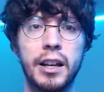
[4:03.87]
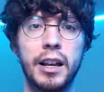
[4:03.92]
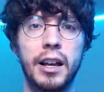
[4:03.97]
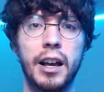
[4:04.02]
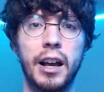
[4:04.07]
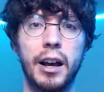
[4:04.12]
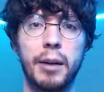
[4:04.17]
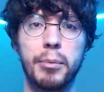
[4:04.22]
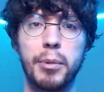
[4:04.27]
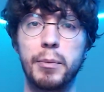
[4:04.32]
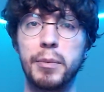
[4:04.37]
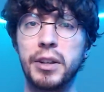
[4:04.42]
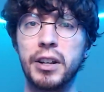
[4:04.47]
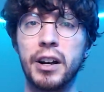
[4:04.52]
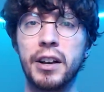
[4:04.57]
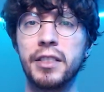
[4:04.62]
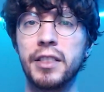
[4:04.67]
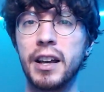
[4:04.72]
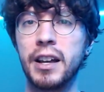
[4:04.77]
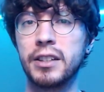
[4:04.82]
But
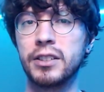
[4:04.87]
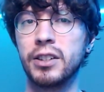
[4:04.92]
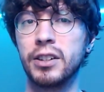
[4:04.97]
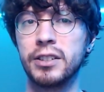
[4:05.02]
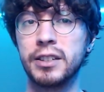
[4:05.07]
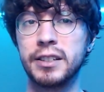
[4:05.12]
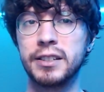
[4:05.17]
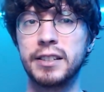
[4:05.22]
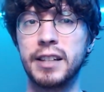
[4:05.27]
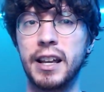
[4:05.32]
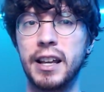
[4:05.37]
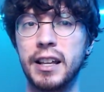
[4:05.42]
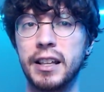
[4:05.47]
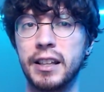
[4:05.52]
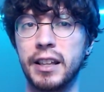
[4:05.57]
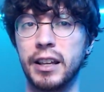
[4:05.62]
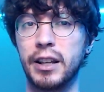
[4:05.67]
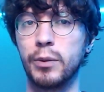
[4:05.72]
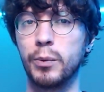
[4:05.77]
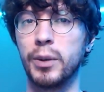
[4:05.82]
beyond that, it's hard to say
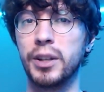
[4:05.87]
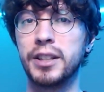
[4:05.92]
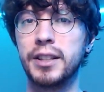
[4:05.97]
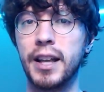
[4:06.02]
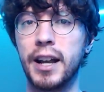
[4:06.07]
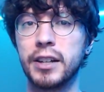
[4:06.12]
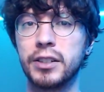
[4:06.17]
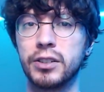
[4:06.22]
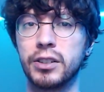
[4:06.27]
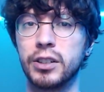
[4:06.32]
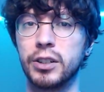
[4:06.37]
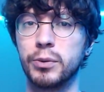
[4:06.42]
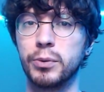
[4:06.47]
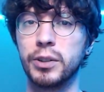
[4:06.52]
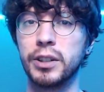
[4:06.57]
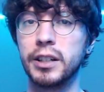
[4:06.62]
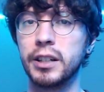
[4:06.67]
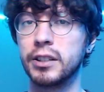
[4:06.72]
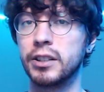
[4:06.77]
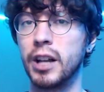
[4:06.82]
like what decks are going to
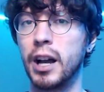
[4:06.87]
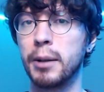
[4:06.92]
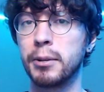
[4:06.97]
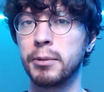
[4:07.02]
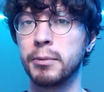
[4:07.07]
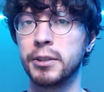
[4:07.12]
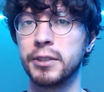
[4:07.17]
really adopt him,